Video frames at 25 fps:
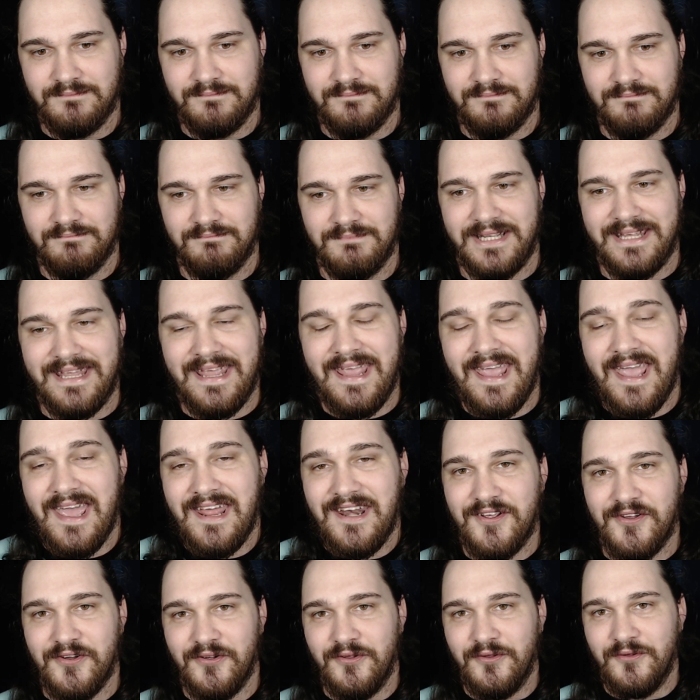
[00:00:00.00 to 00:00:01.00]

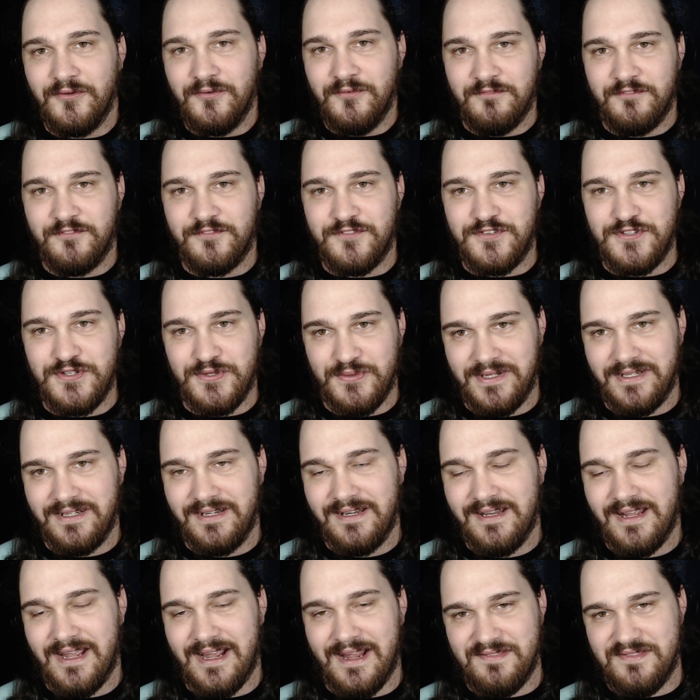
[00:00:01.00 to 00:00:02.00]
mechanical oomph to
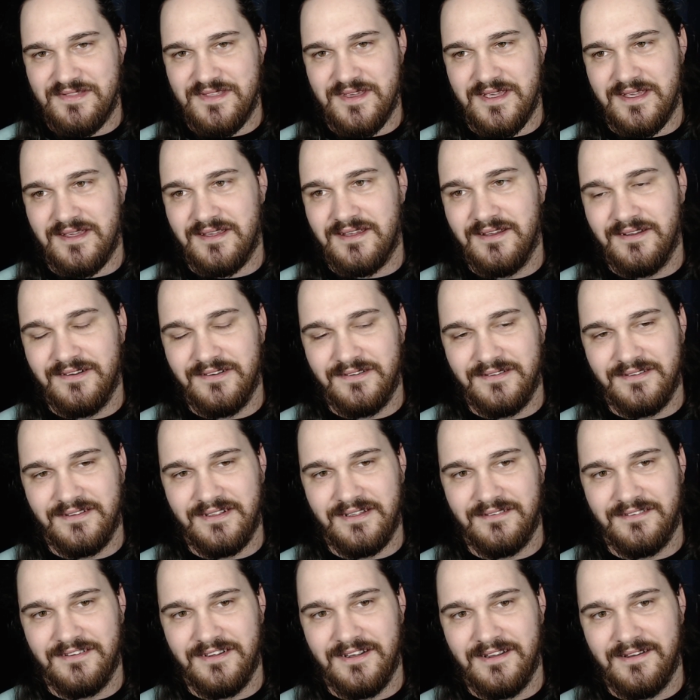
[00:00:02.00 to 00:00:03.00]
it, I think.
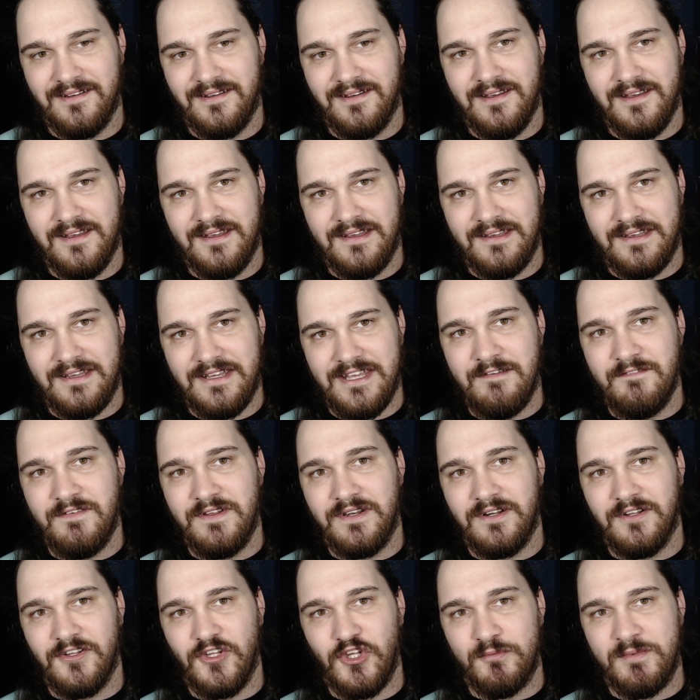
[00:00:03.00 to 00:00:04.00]

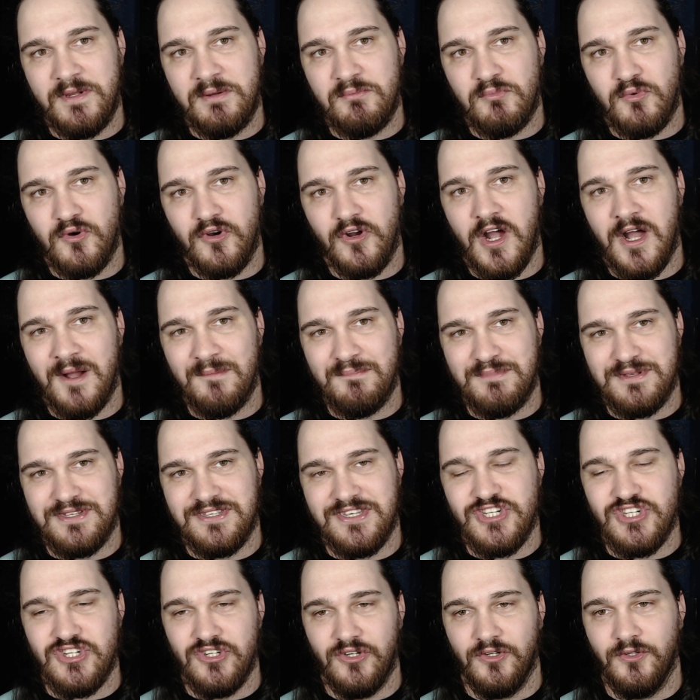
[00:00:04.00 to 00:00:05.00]
Even a little bit more
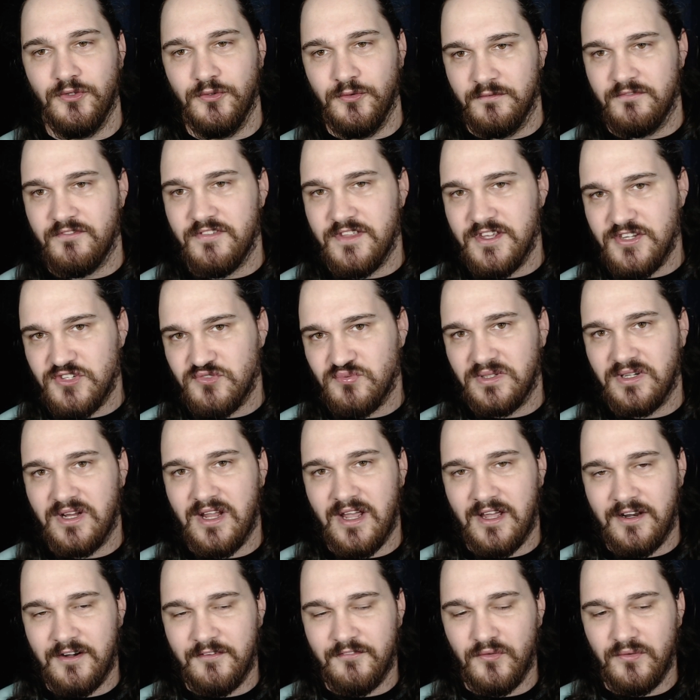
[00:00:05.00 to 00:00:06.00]
compositional oomph. This one
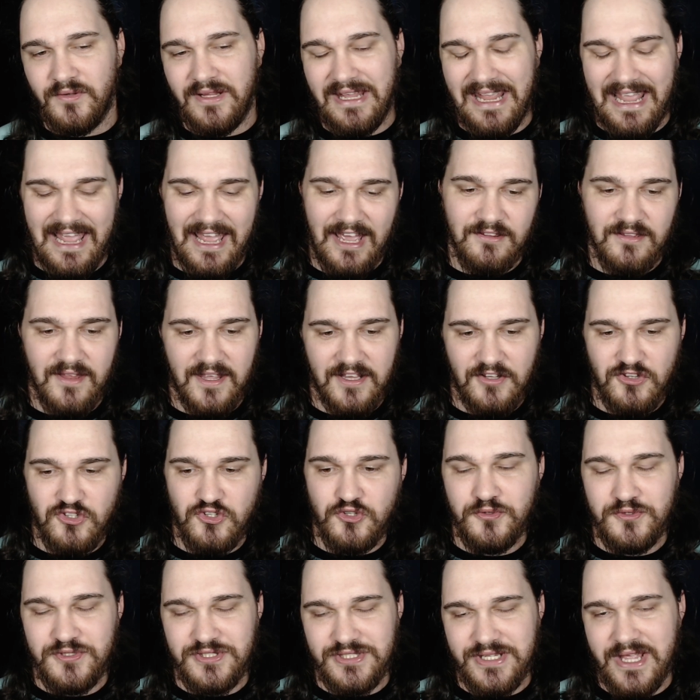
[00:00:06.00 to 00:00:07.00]
kind of only had like
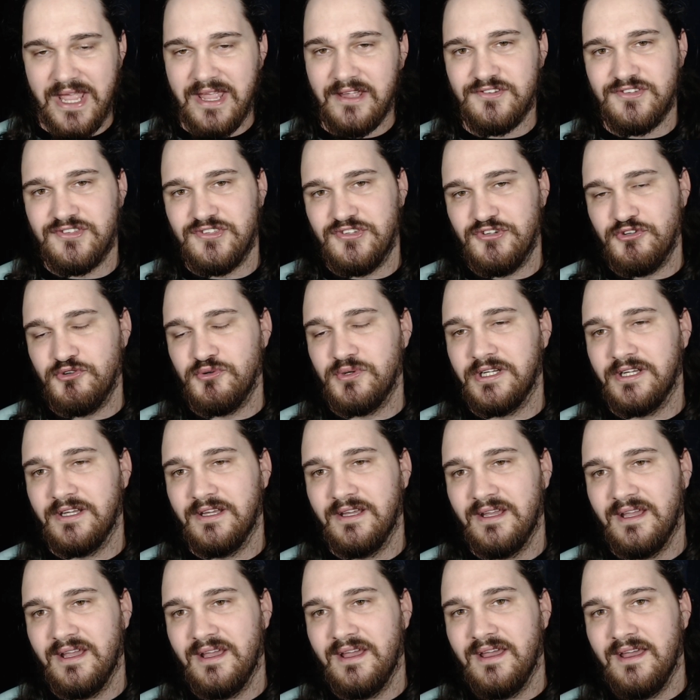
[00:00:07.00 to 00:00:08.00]
two states to it
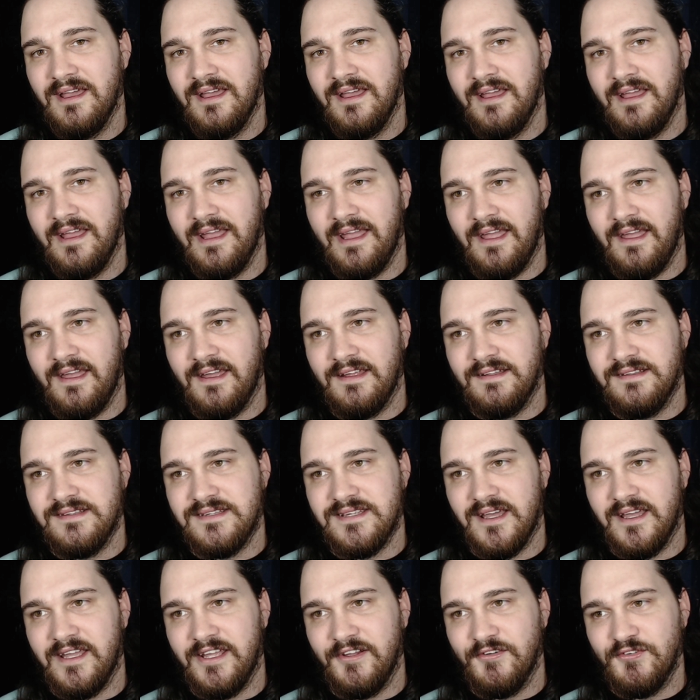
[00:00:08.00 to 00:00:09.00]

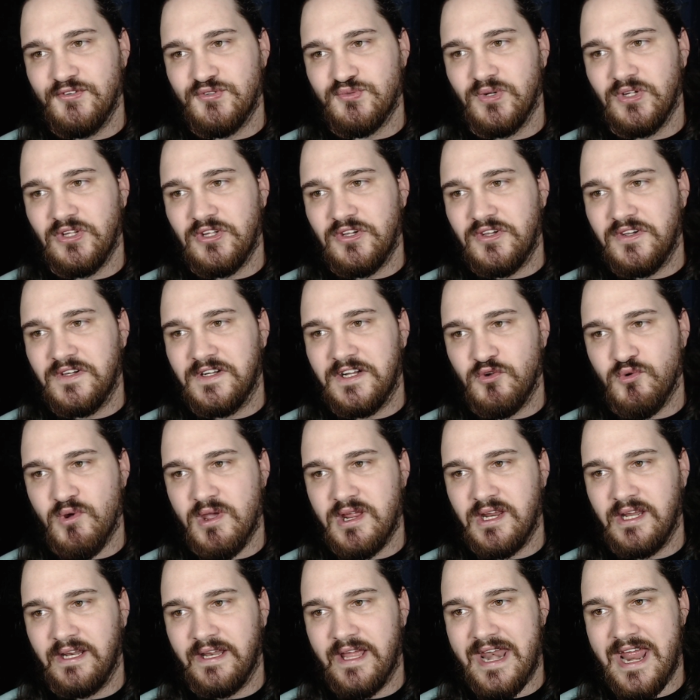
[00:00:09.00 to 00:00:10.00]
and uh, it was really good at
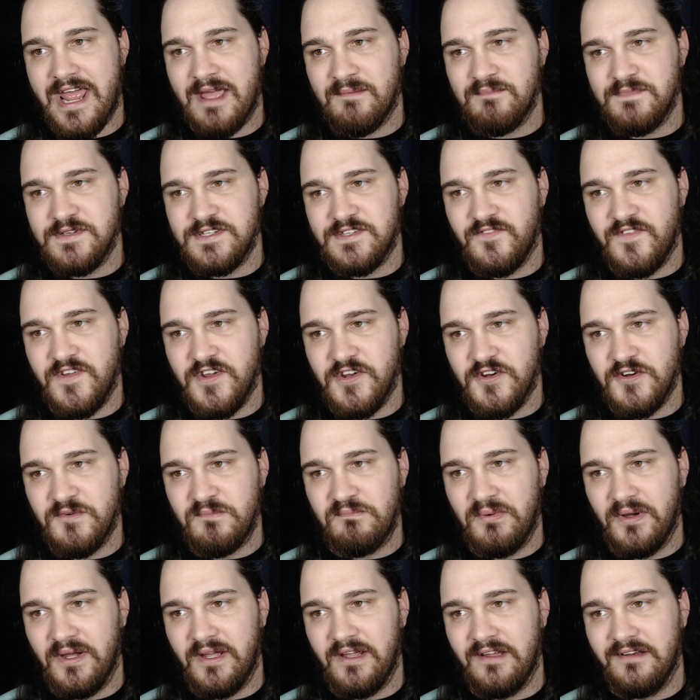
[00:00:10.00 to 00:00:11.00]
creating that atmosphere,
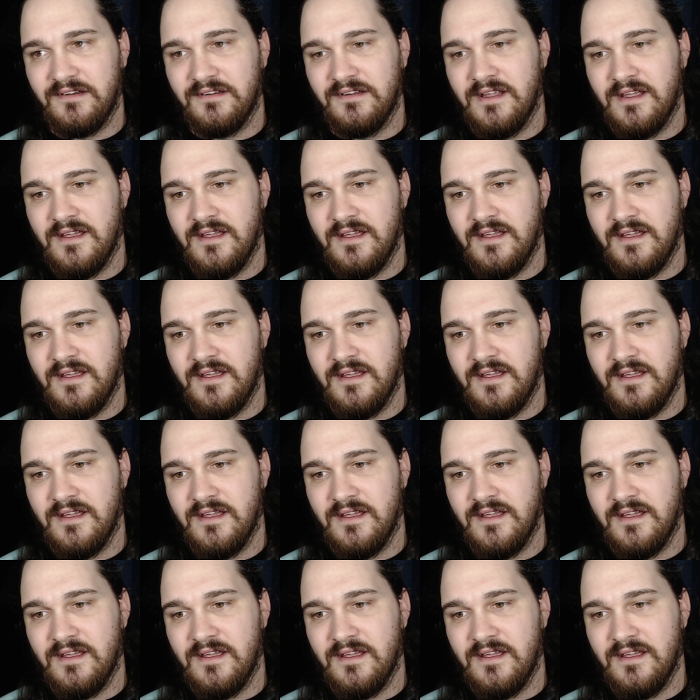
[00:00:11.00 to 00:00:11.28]
but